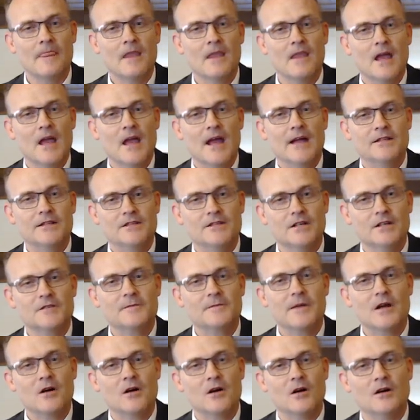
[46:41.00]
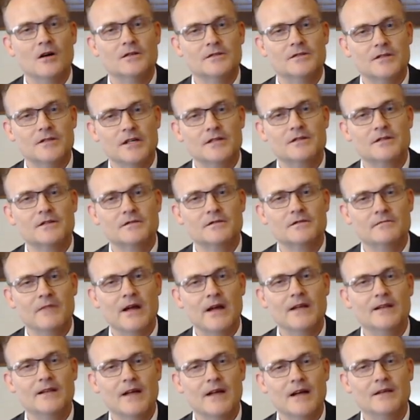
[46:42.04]
And just because Jesus
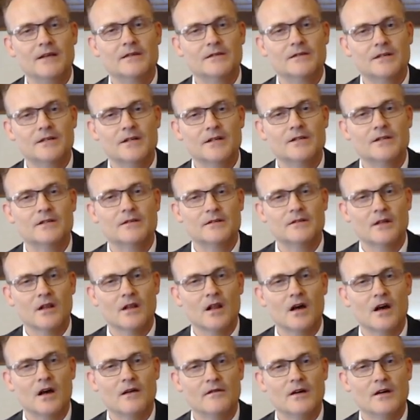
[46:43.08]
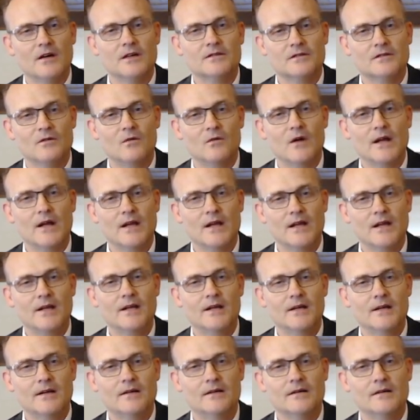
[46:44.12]
made that decision to love us the way he did,